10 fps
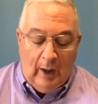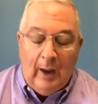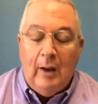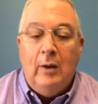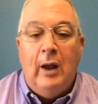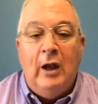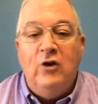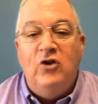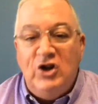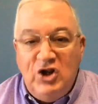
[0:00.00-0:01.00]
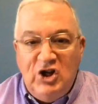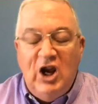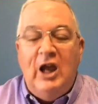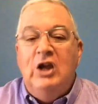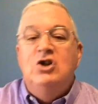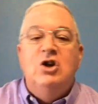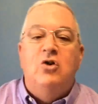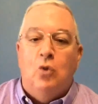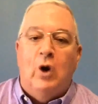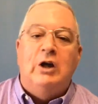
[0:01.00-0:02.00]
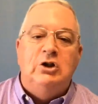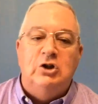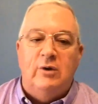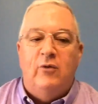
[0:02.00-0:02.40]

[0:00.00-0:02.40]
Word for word: And, and it's a change in direction